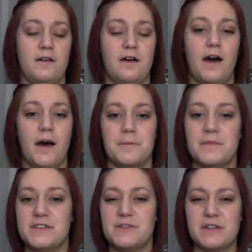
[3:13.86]

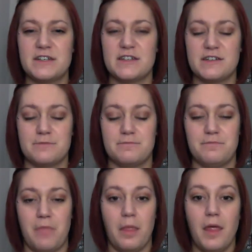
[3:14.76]
um, doing to
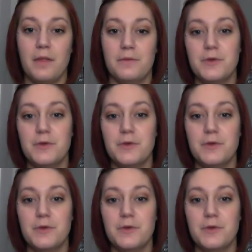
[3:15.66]
do,